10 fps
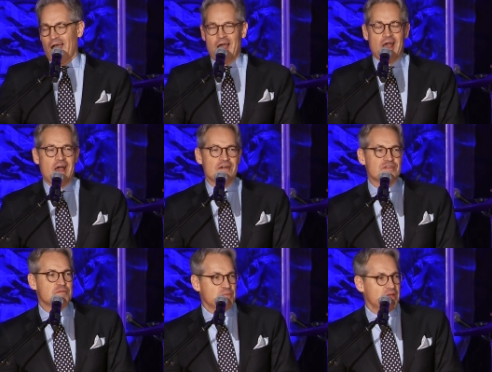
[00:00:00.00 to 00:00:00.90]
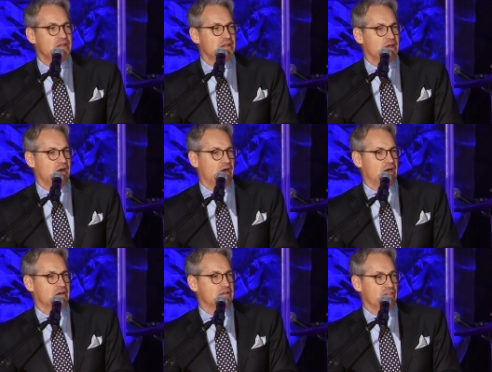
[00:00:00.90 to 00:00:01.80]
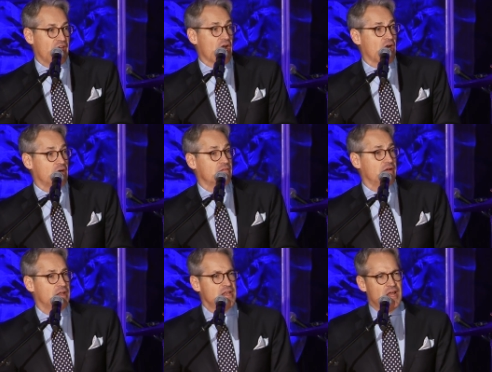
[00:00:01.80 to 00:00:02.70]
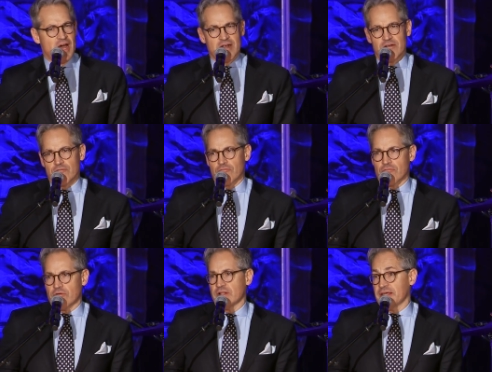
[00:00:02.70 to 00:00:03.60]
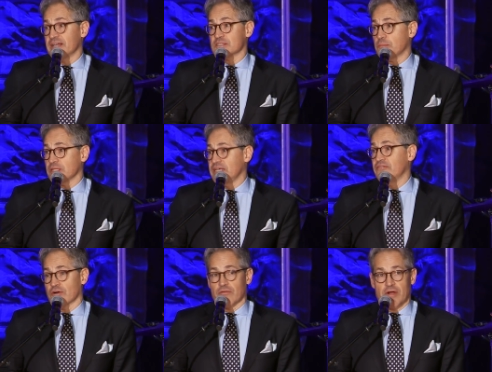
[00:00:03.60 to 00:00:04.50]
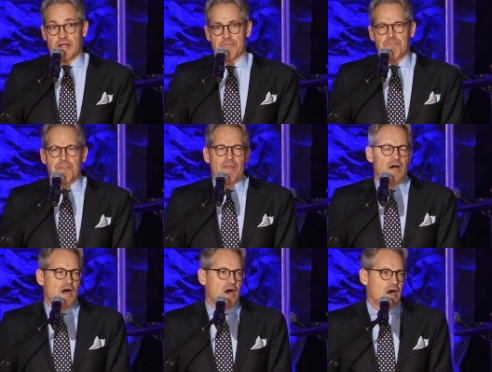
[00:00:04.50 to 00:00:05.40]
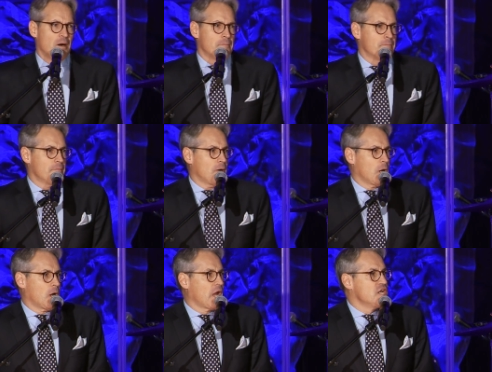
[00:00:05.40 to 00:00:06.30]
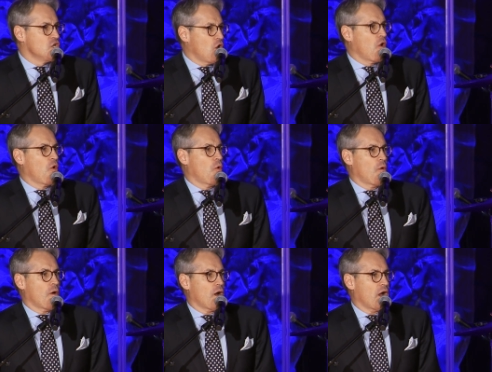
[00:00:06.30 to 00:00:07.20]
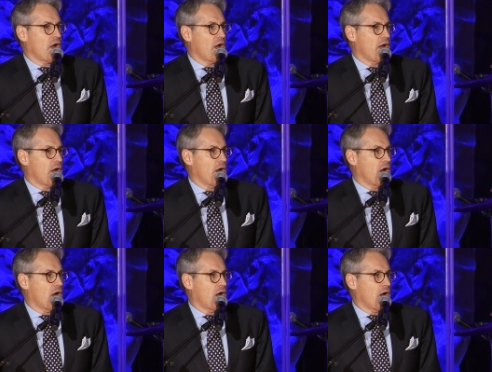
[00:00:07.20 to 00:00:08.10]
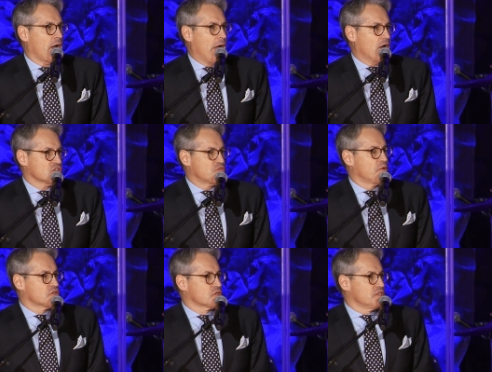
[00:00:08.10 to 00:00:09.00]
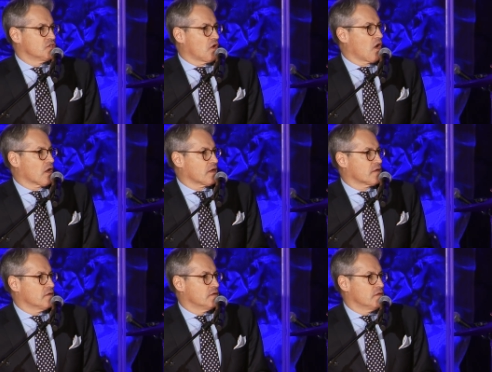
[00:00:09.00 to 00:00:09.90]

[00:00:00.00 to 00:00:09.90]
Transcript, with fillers: ha having been uh, there, not really as a believer, right? Um, I know how spiritually dark